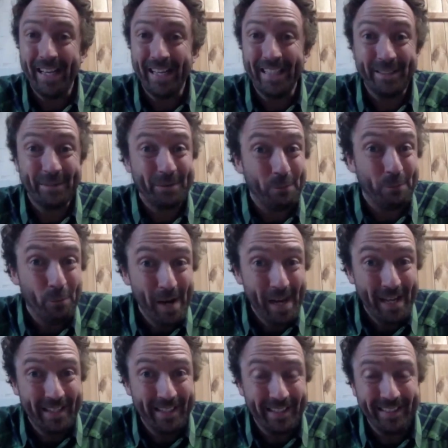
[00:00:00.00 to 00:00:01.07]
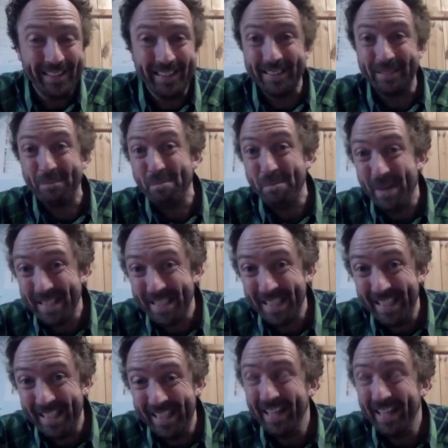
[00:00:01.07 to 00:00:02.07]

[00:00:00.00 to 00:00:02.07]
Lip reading: It's wet, it's muddy.